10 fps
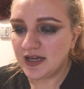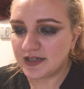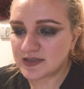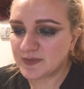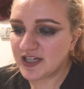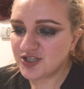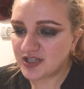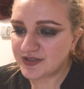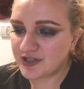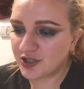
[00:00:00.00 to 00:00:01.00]
It is much
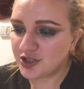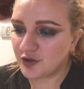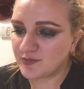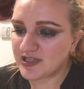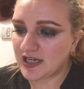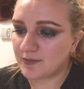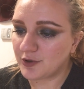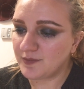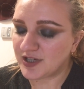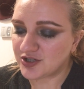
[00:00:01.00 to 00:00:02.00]
easier to obtain
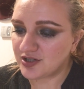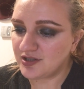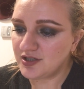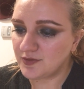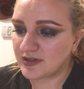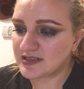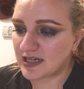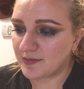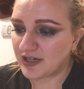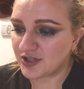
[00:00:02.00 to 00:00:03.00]
permission to
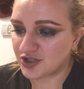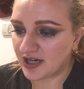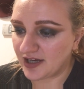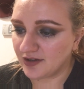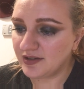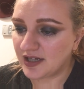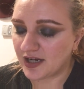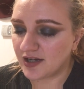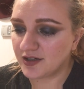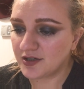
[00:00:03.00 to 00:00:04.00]
examine a child than
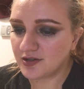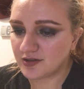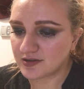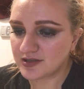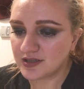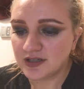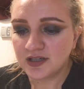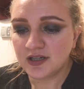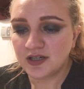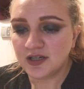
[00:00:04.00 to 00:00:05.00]
an adult.
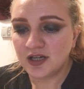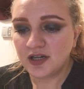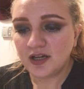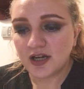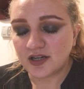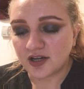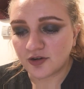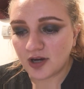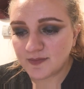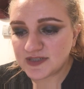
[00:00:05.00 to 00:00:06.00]
A
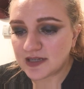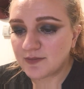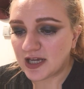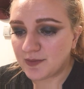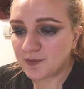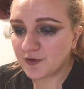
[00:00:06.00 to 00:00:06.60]
necropsy may be